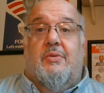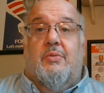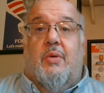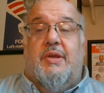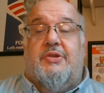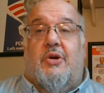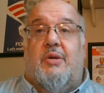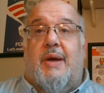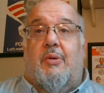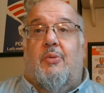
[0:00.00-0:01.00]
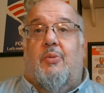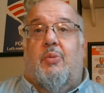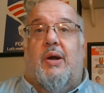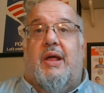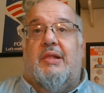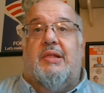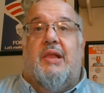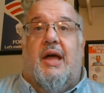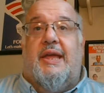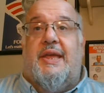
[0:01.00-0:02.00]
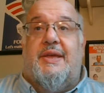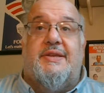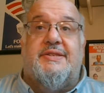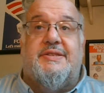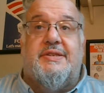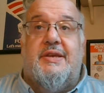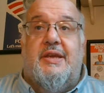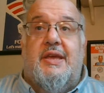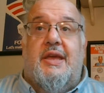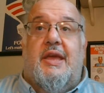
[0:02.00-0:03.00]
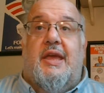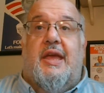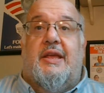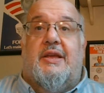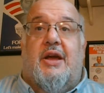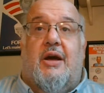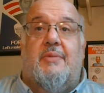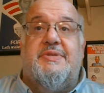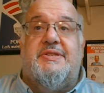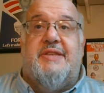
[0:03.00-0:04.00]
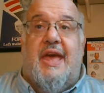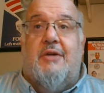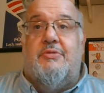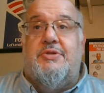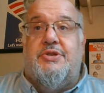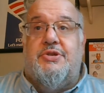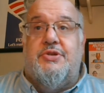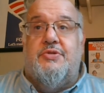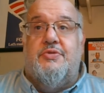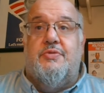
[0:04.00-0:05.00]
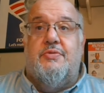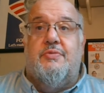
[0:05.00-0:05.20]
when we talk about what a lie is, it comes down to